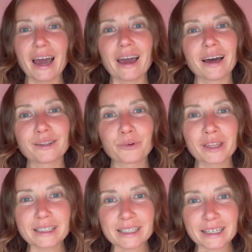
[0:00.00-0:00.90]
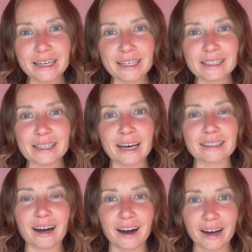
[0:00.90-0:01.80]
And with the techniques
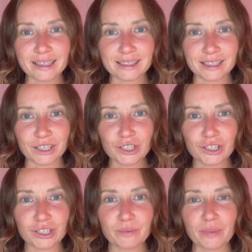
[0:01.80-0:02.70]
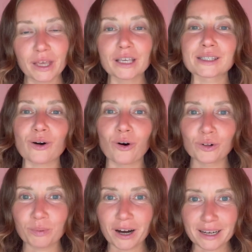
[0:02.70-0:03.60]
that I teach, it's
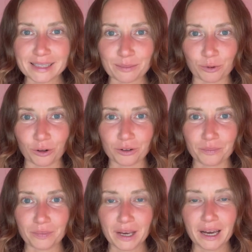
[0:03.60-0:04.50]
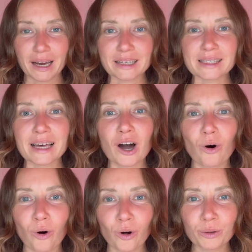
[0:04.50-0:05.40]
all possible, as
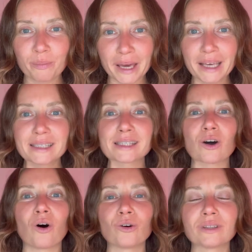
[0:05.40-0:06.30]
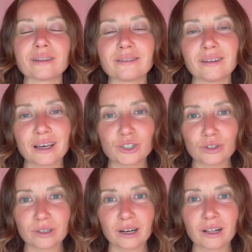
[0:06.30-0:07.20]
they're all based on
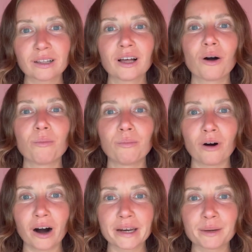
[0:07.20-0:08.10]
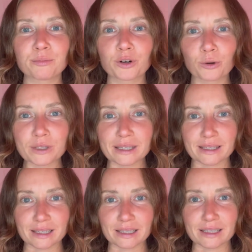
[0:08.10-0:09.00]
natural body
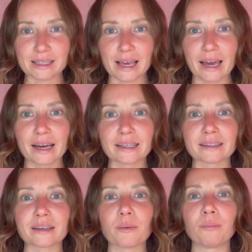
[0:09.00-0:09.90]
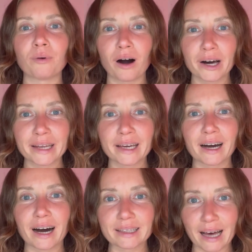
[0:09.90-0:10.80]
processes and body
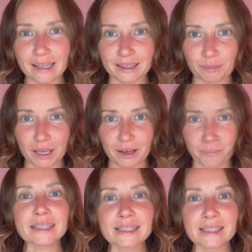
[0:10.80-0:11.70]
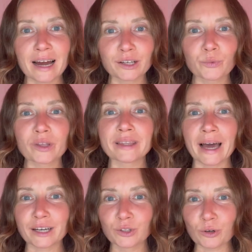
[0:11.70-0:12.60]
anatomy. Let's start with
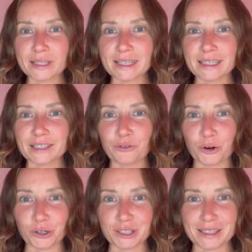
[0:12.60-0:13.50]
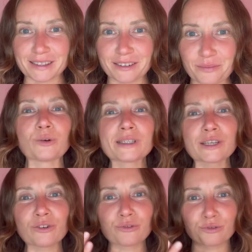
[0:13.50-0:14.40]
diagnostics first. Use
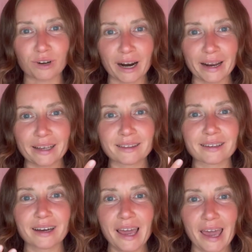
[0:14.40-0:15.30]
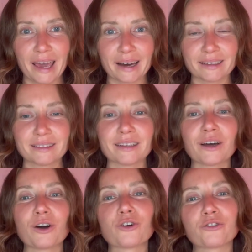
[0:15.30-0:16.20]
your right hand,
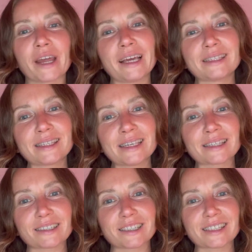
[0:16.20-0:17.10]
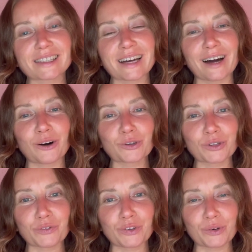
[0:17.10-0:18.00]
create scissors
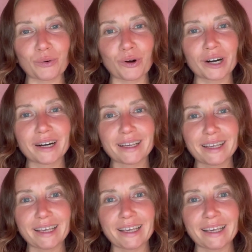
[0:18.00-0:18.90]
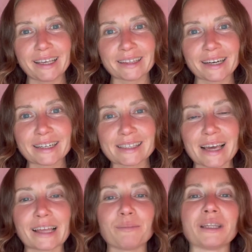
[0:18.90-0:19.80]
out of your index
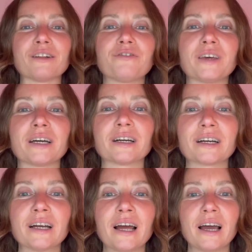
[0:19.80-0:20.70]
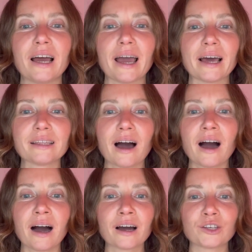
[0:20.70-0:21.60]
and middle finger and
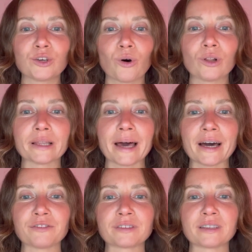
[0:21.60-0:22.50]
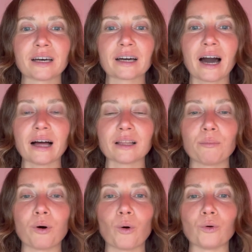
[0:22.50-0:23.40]
hug your left
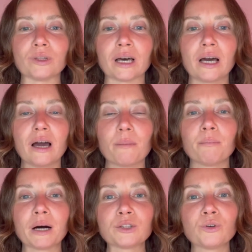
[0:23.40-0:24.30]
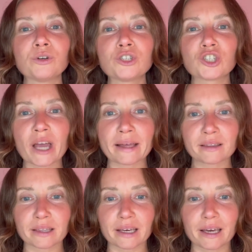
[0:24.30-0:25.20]
collarbone, but do it
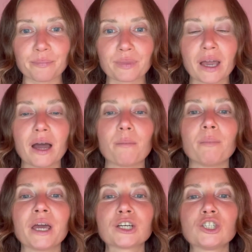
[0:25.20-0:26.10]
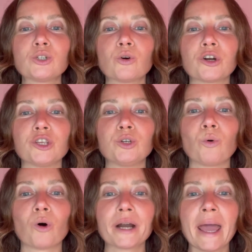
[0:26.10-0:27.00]
gently. Make sure
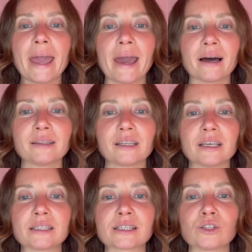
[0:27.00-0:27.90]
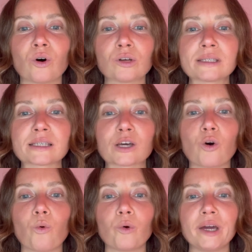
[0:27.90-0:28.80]
your hand is not
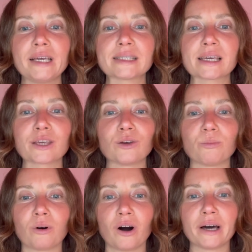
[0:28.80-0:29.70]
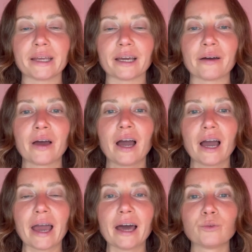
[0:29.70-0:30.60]
squeezing your body,
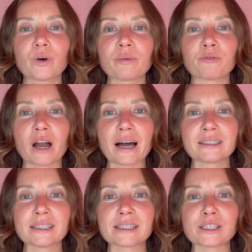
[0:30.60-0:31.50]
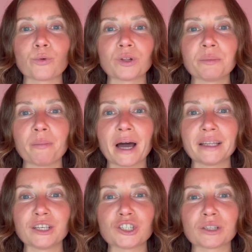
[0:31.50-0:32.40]
and with practice you will
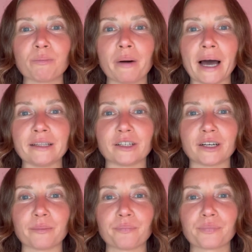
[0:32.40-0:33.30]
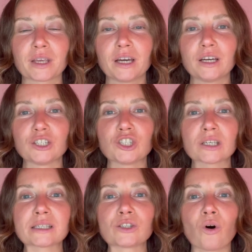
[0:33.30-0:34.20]
manage it better.
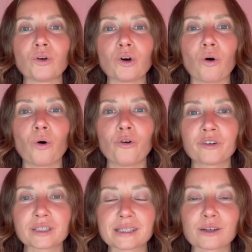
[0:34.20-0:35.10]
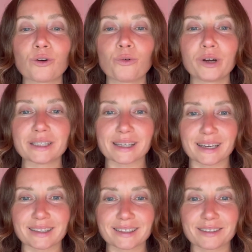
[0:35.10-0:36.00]
Just don't over squeeze it.